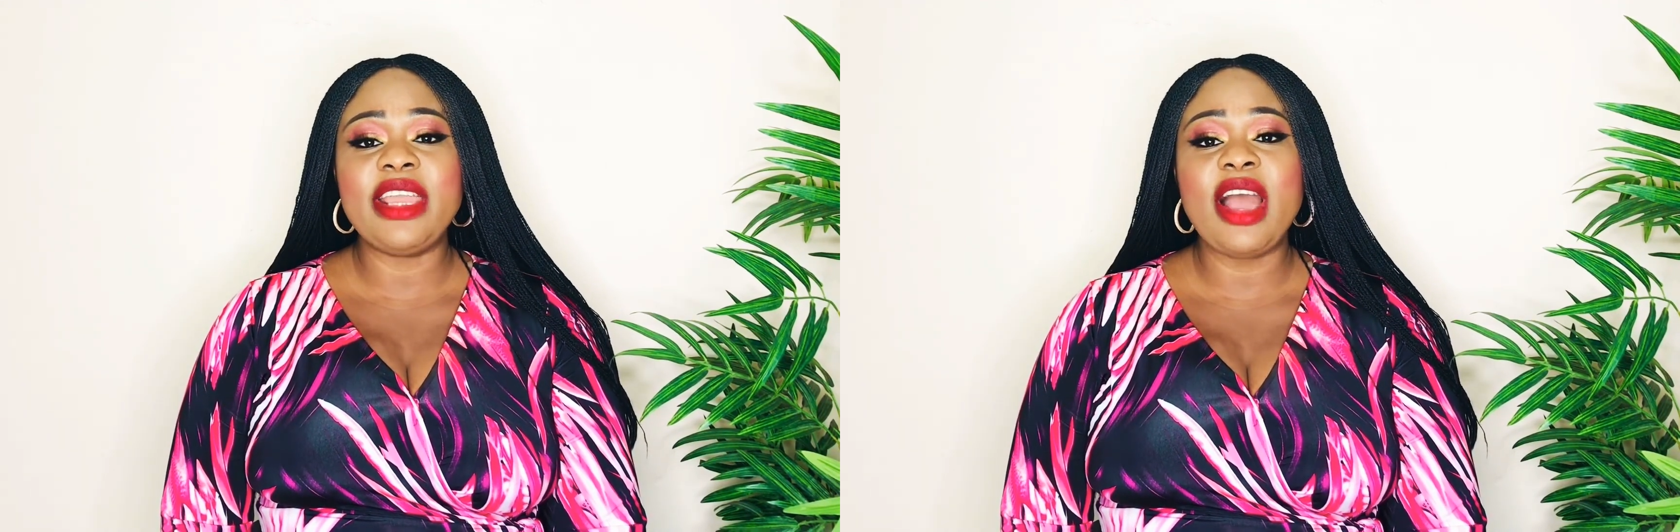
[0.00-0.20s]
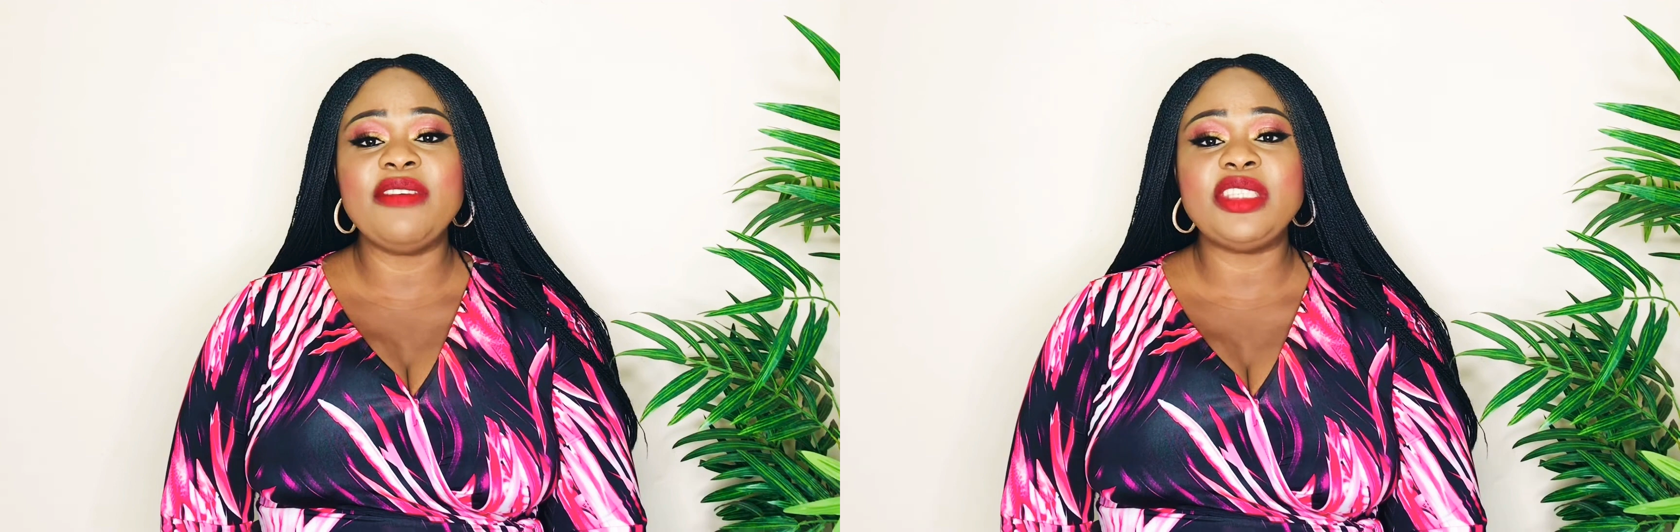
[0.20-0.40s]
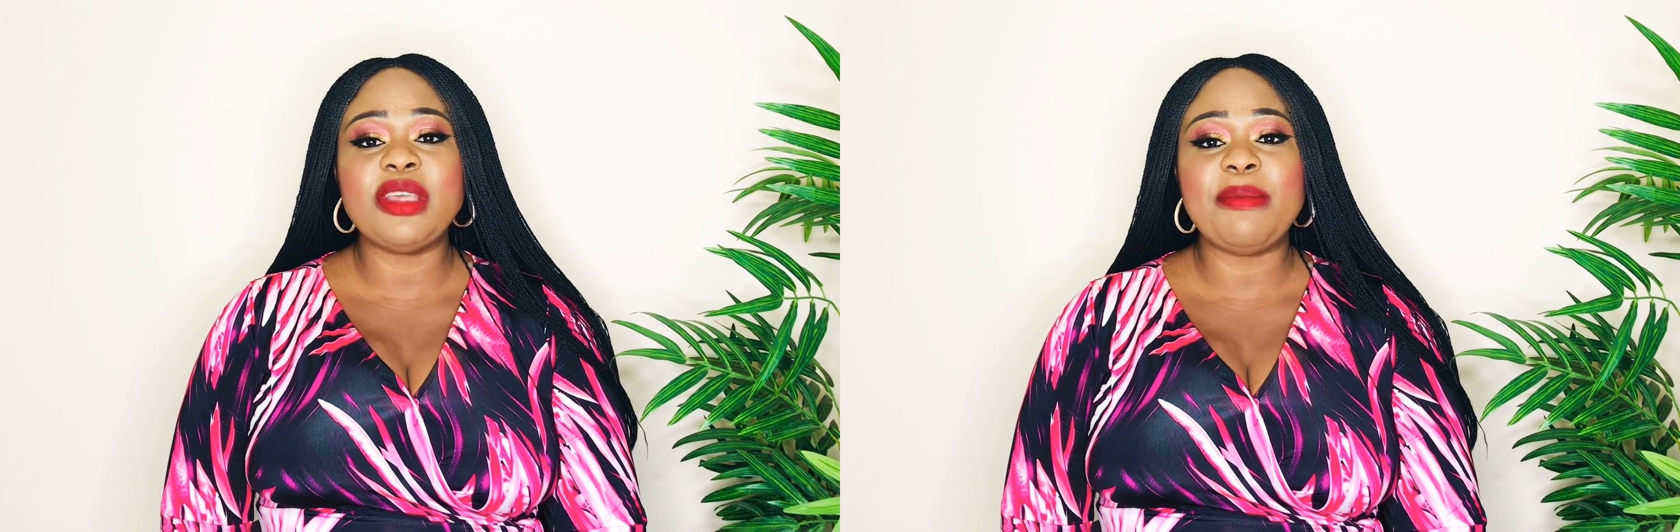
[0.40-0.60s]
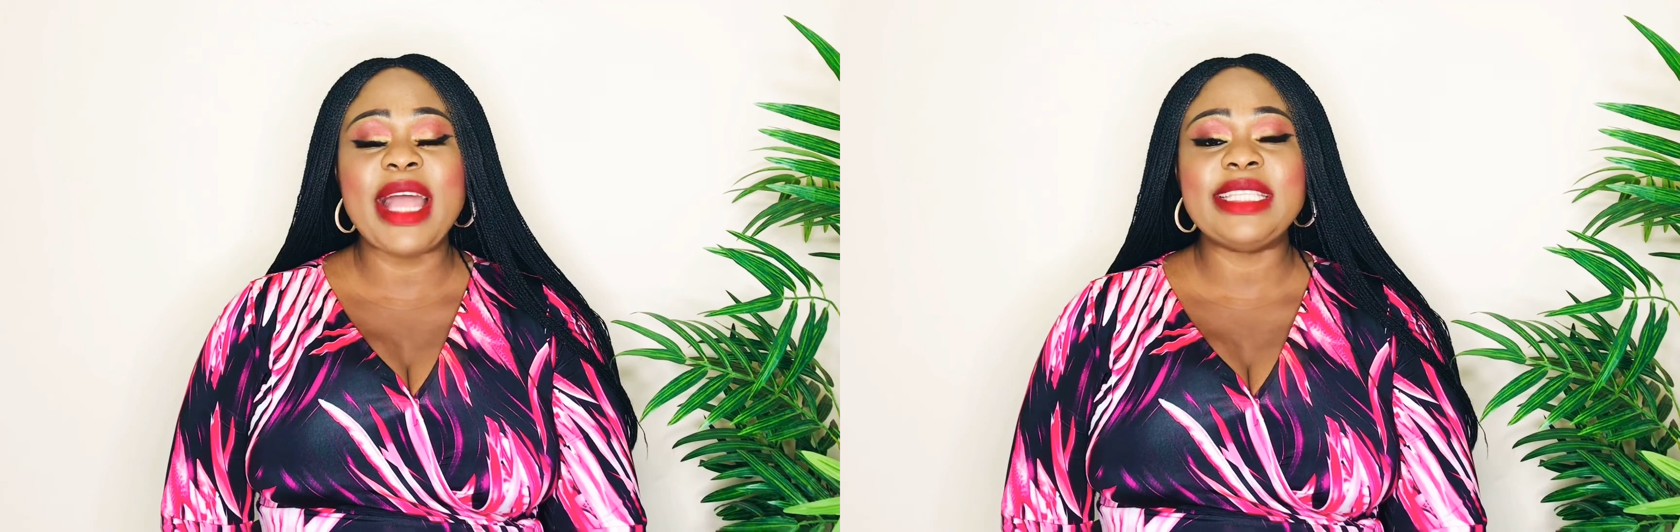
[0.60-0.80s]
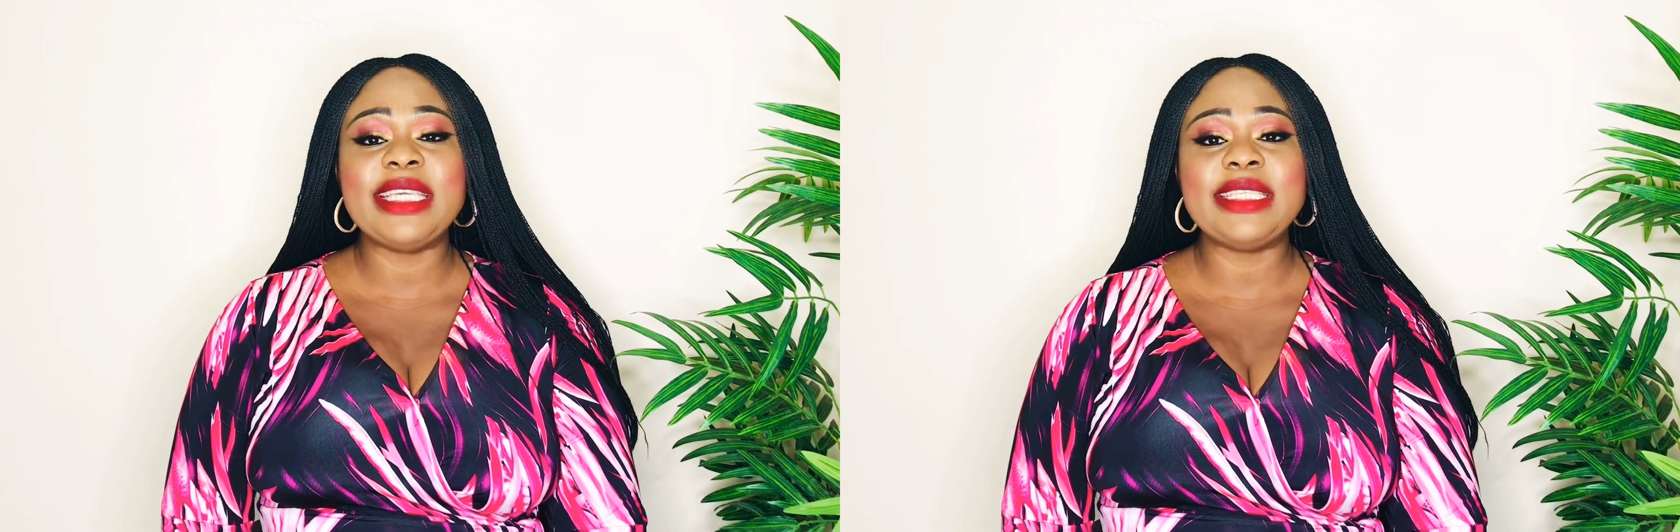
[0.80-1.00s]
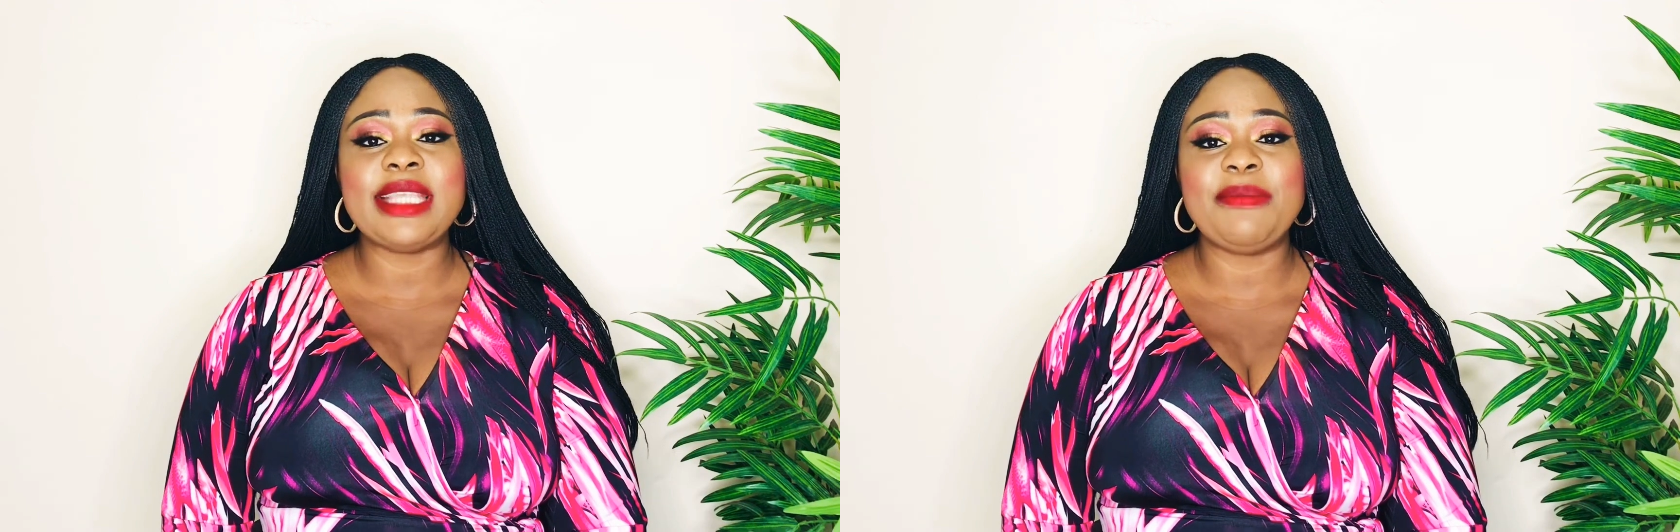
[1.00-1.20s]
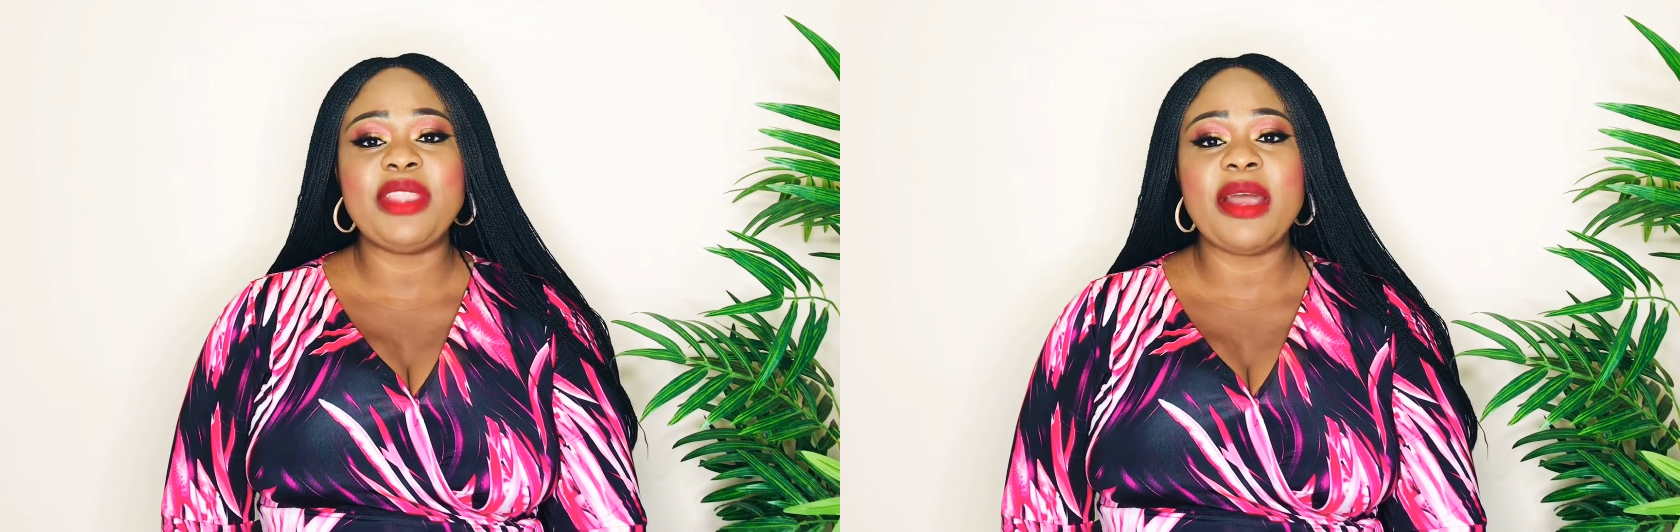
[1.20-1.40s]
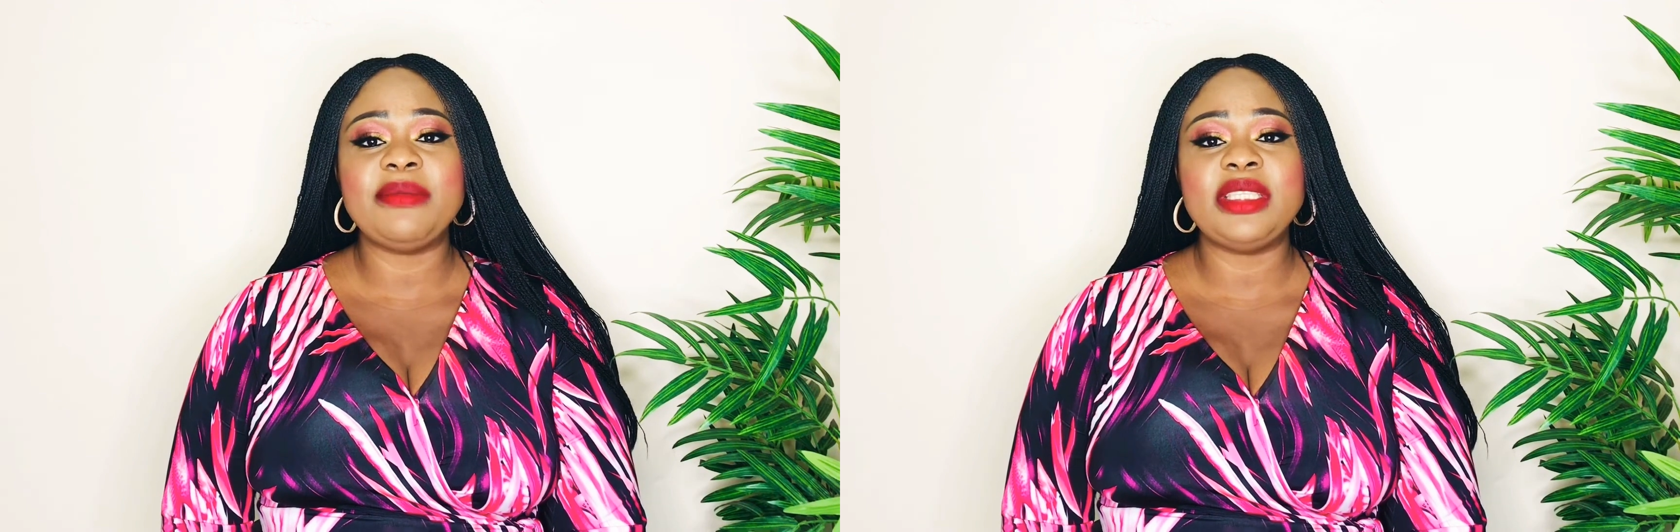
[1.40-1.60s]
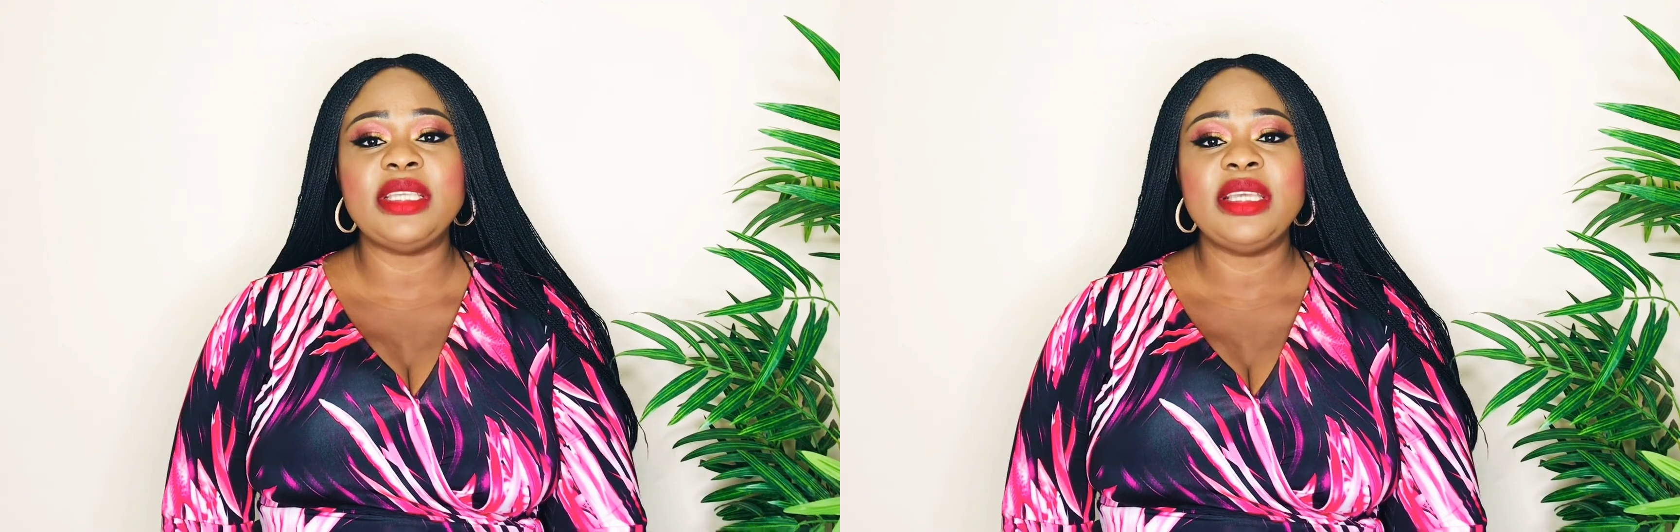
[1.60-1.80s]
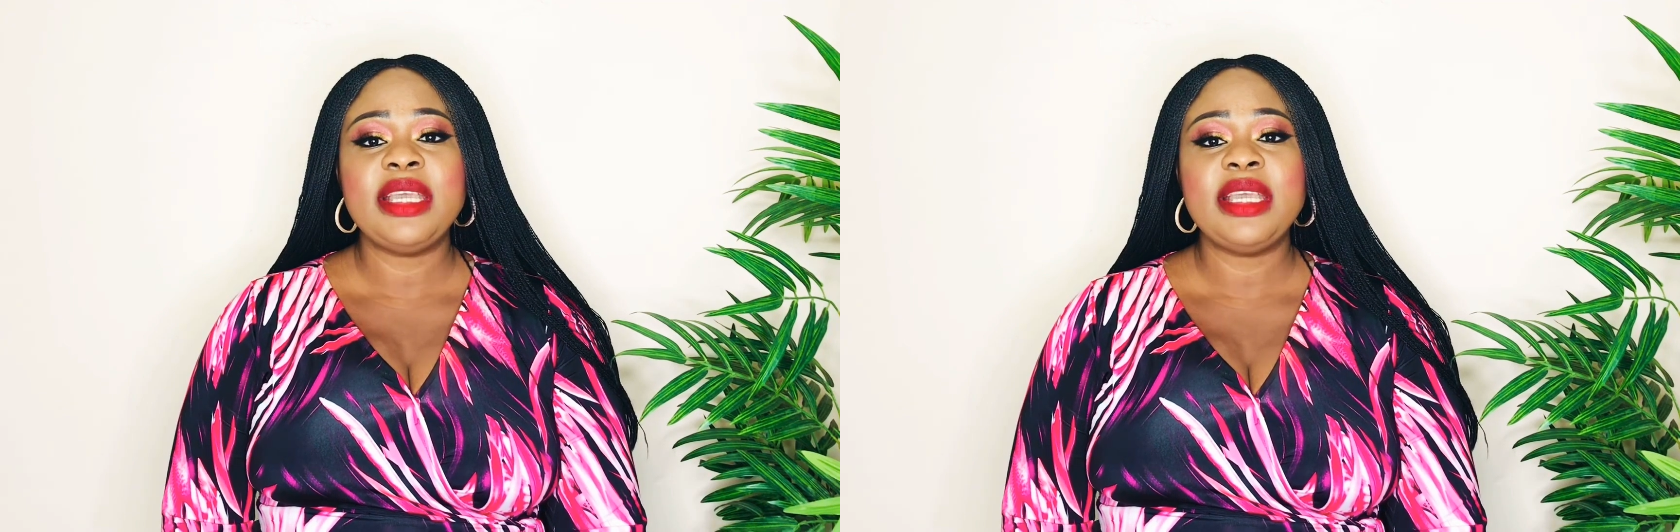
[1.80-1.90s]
of somatic symptoms